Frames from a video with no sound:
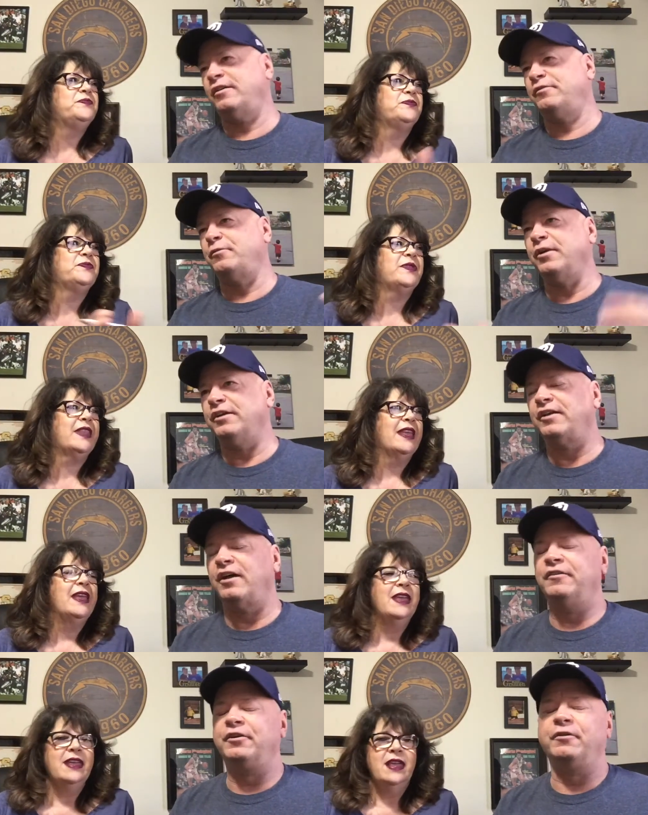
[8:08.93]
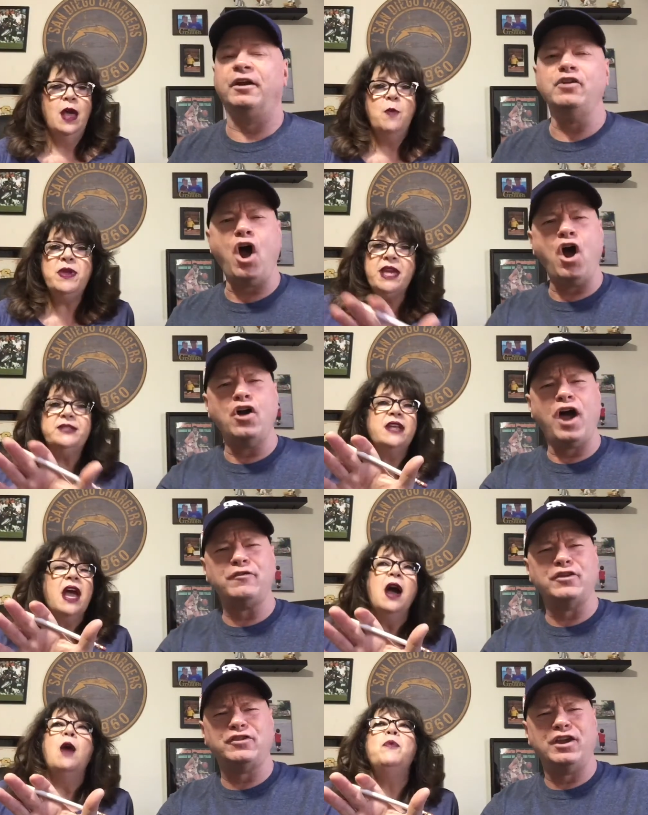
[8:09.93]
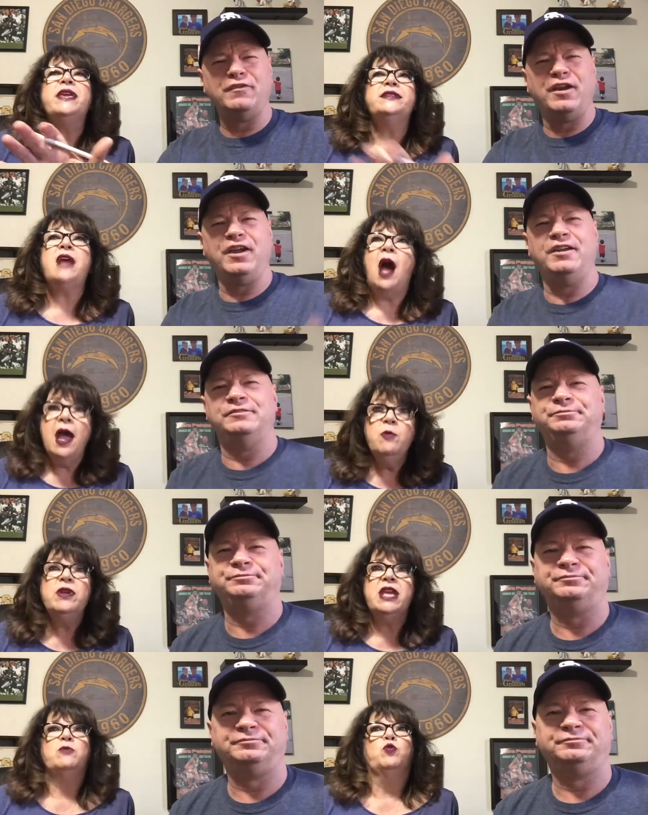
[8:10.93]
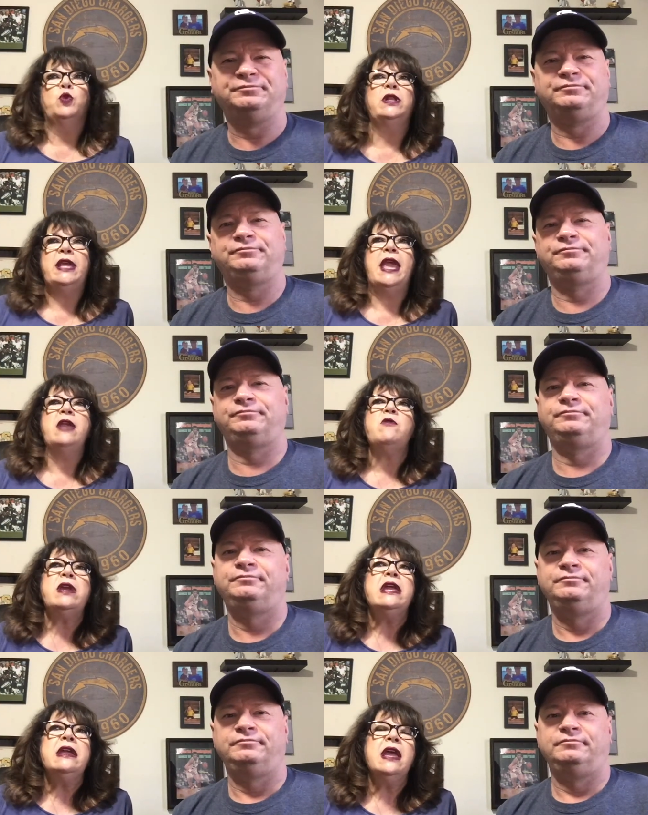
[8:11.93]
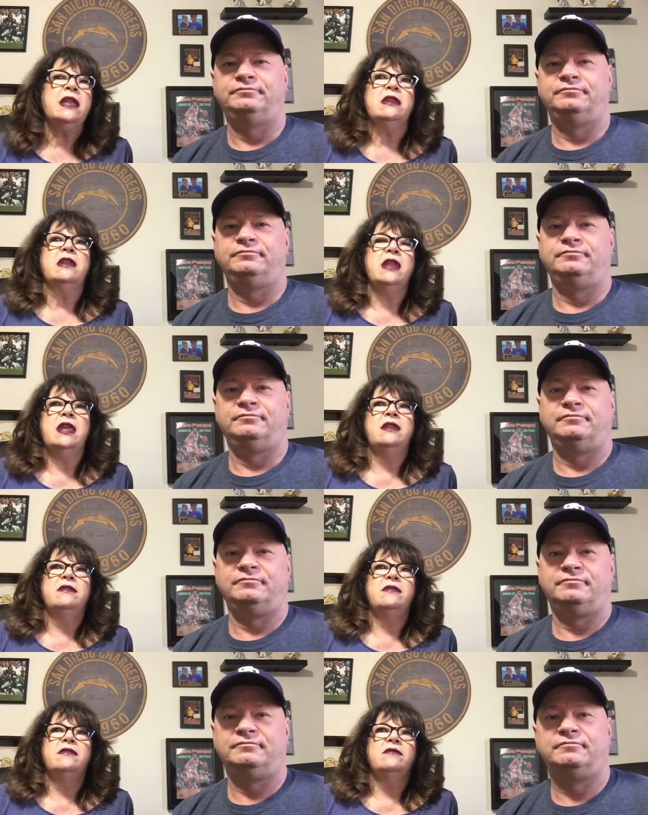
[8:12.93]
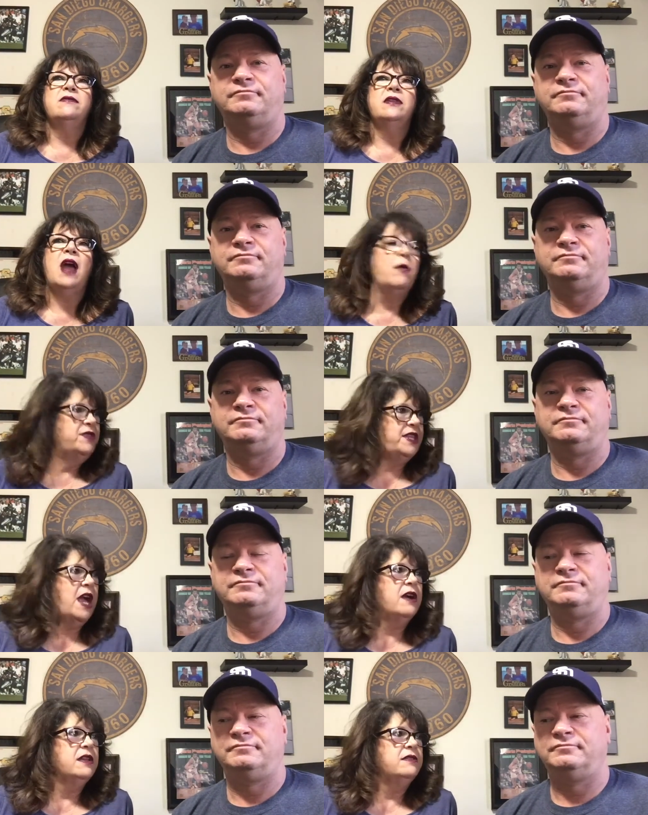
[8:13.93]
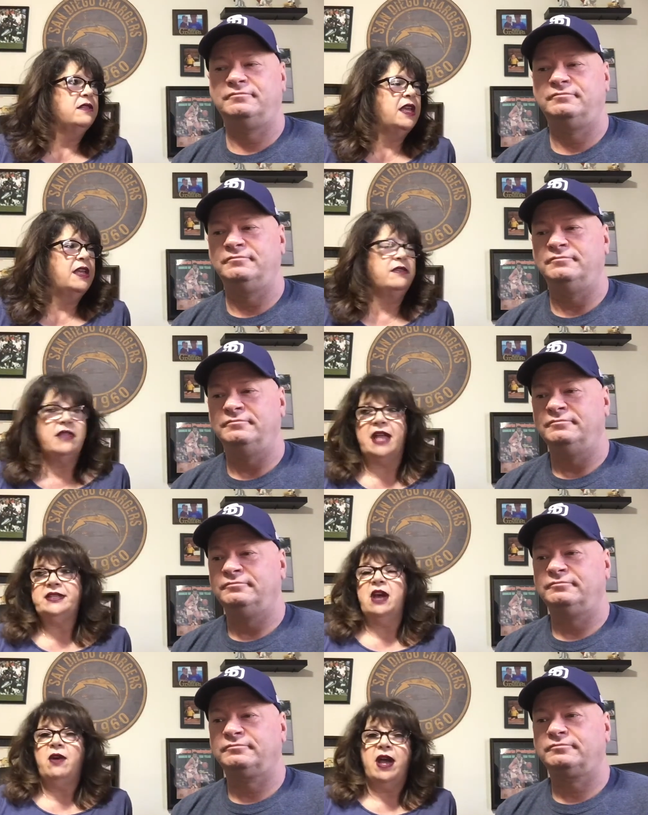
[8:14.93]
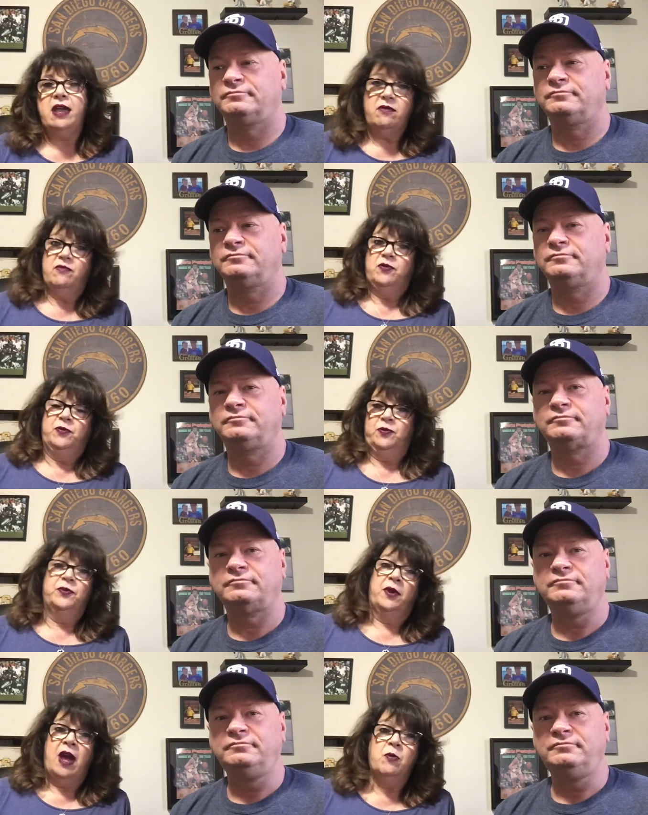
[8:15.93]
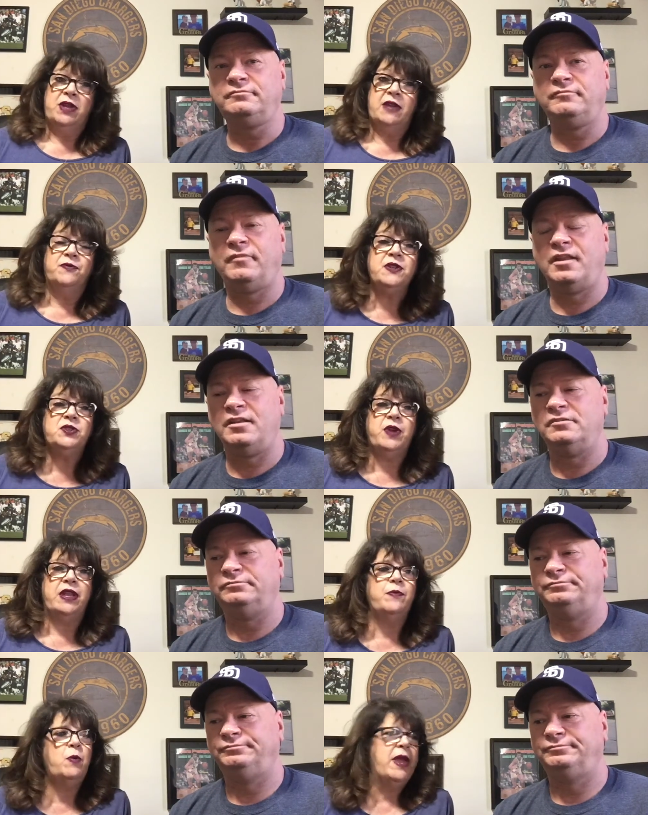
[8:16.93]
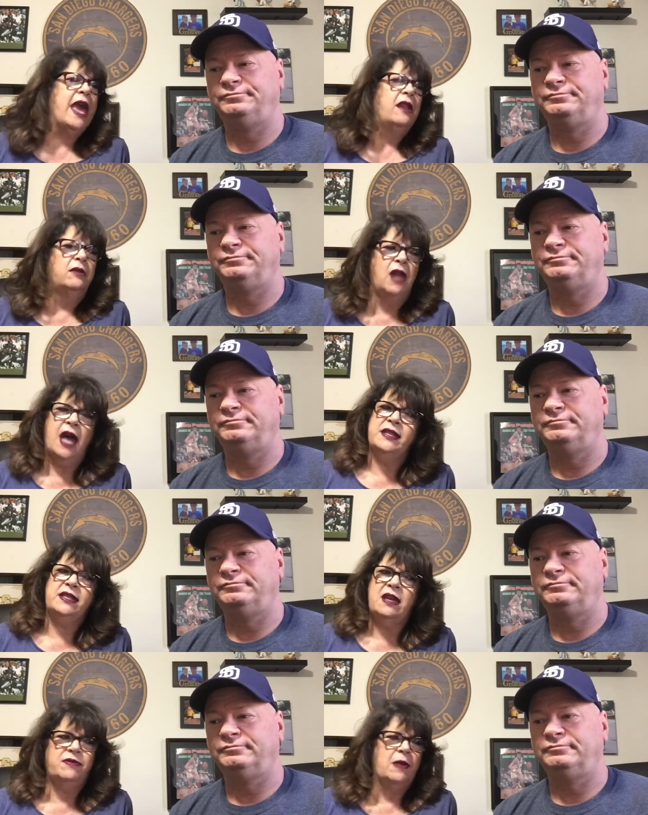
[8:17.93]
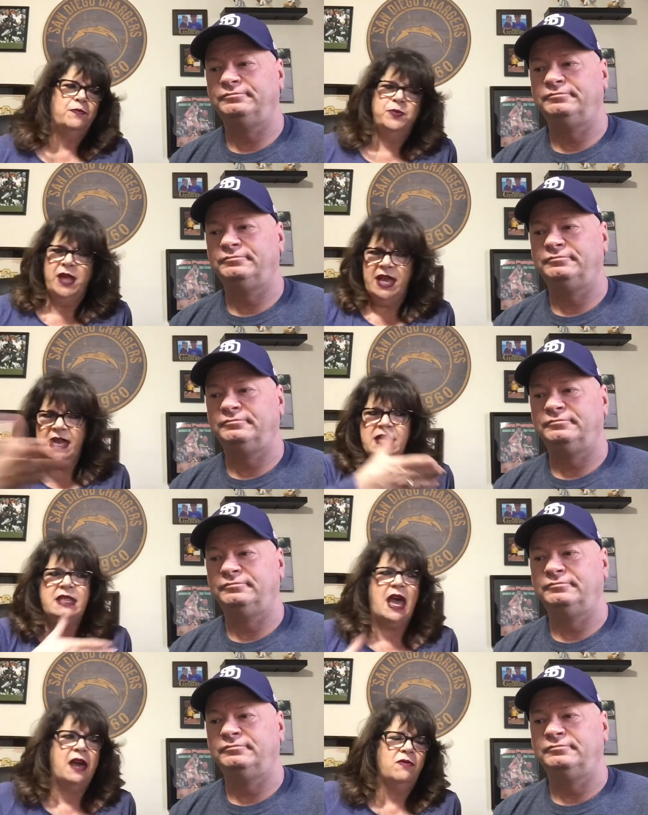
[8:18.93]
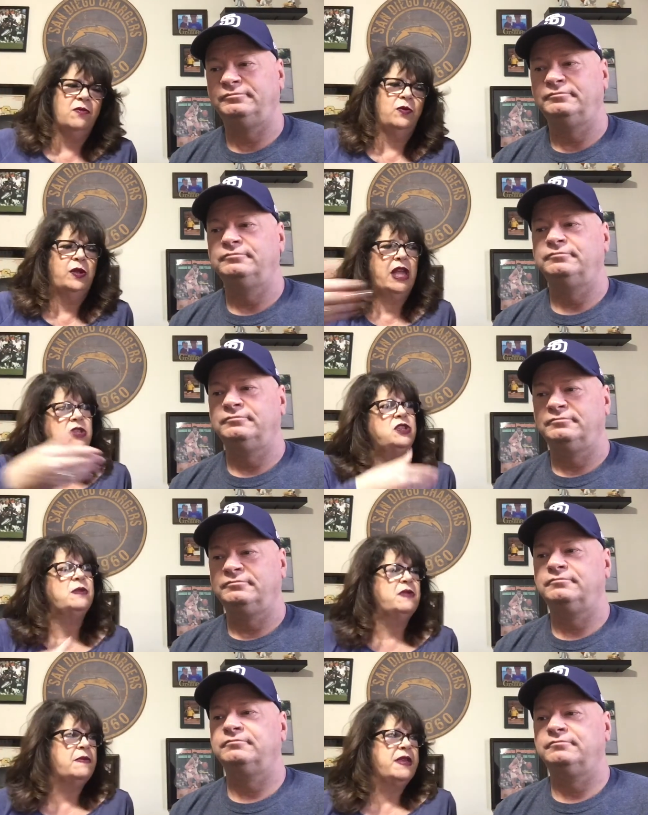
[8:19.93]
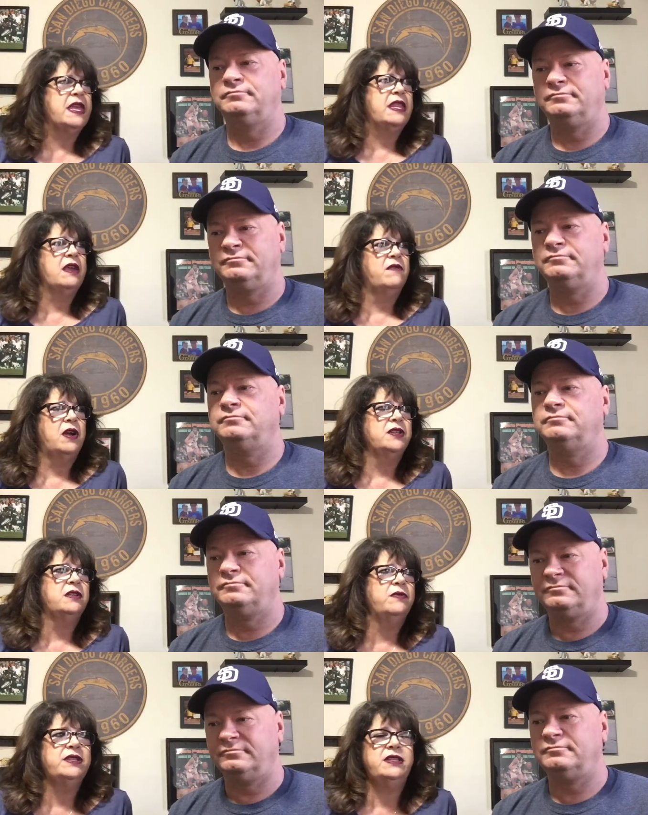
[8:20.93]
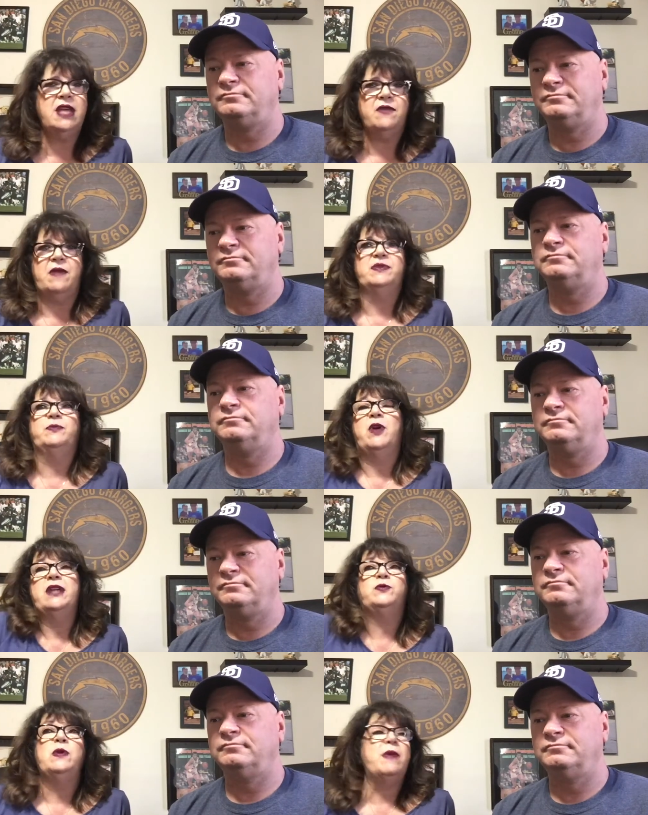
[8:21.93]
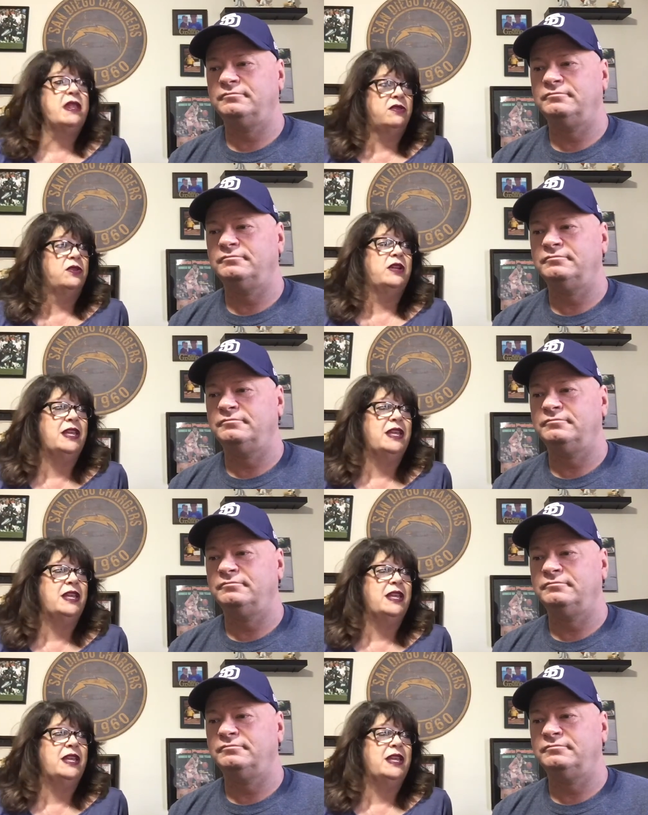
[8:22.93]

Speaker 1: throwing it down on the ground.
Speaker 2: No, because, not the TV. Because I would get really angry, and and I was young, and and that's how I got, would get frustrated. But we had a lot of stuff that played into that relationship in the beginning of ours. It was a tough. I'm surprised we made it 30